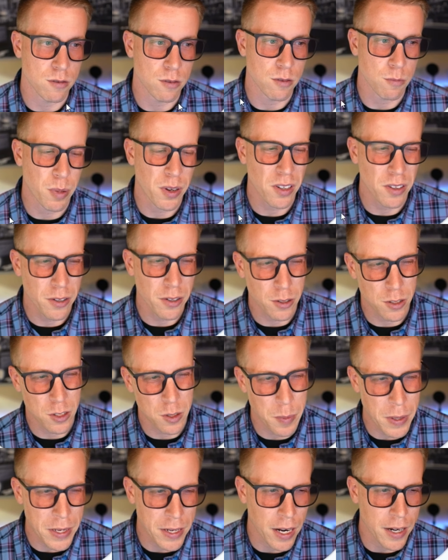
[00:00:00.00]
put a little
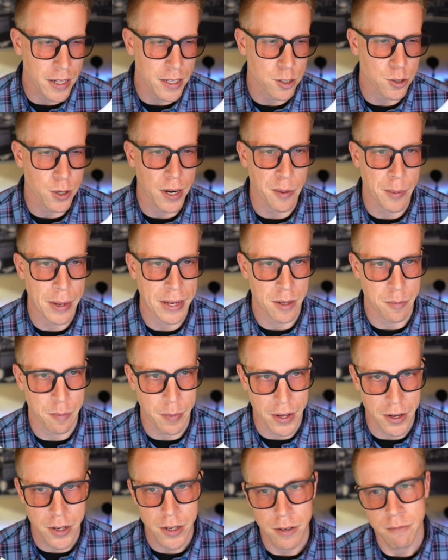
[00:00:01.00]
spin on it, try to make it
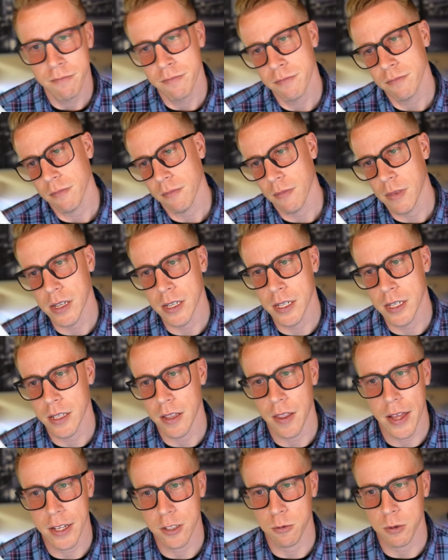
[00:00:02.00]
better. And
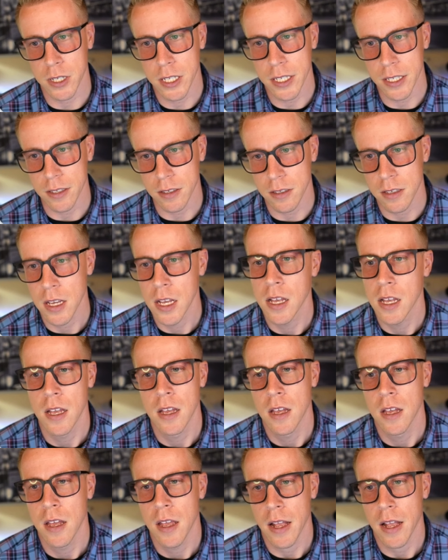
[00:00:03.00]
that's what it is.
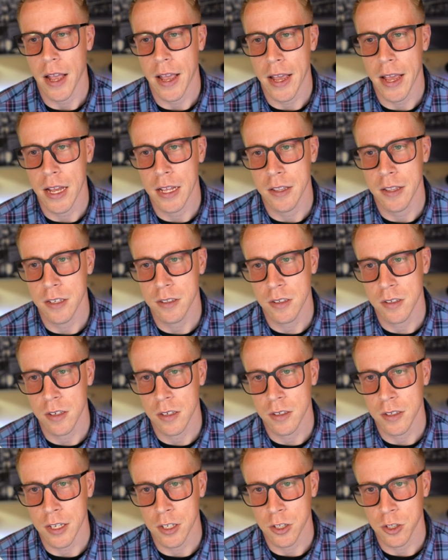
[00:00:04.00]
And this is
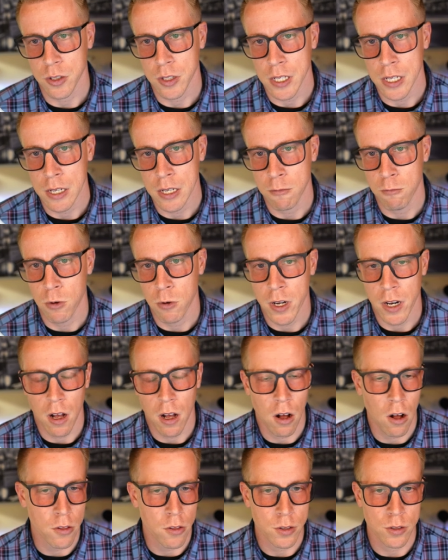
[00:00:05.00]
essentially what
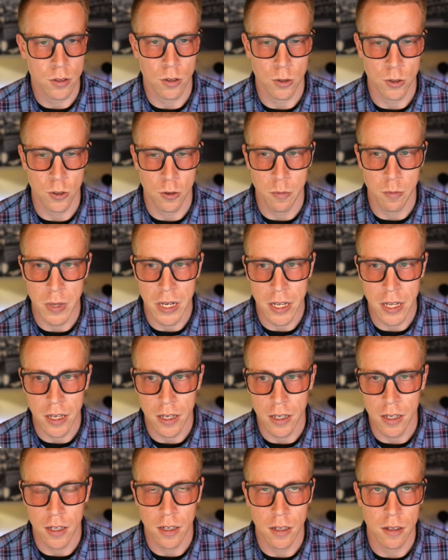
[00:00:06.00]
all the social
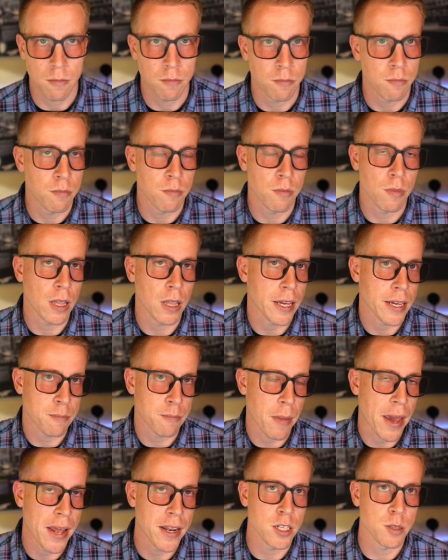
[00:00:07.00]
media
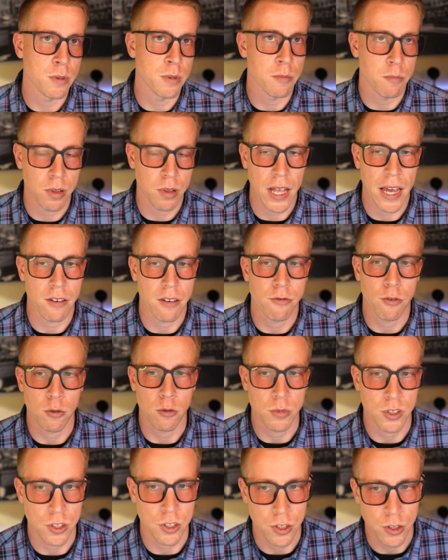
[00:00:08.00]
management
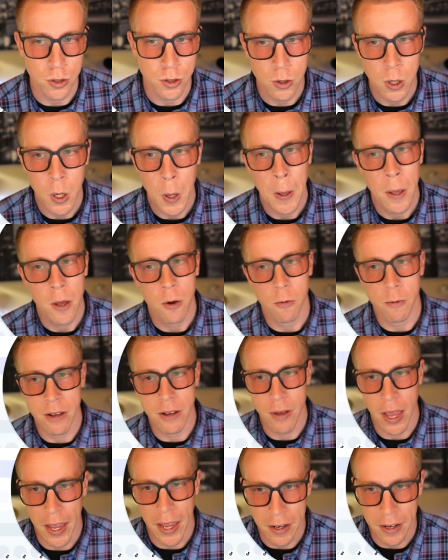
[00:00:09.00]
platforms do. We
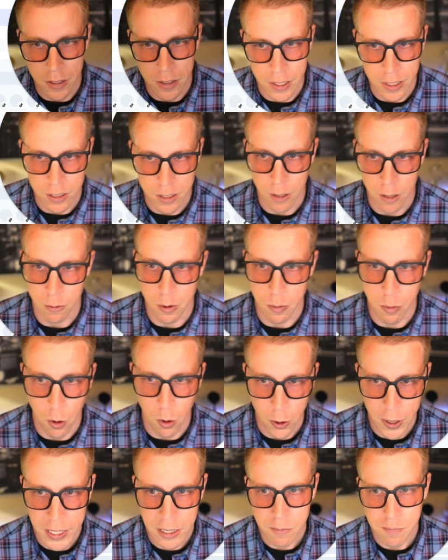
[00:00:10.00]
have analytics and
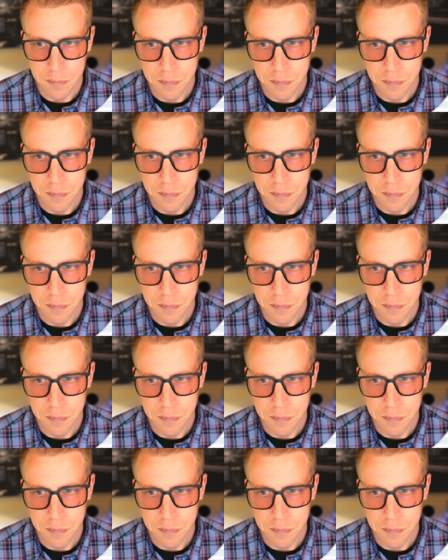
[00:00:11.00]
reporting.